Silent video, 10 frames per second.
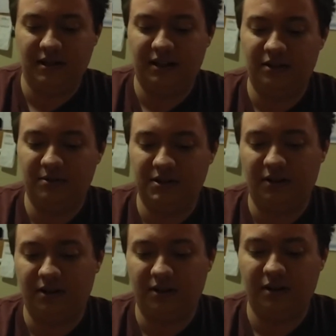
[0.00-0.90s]
dino is
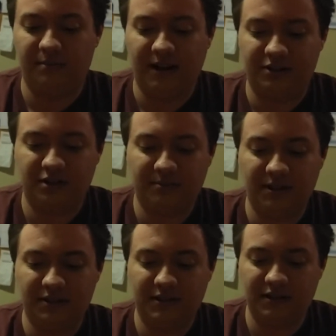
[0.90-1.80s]
a hard matchup
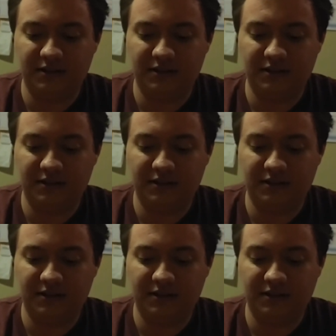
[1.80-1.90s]
against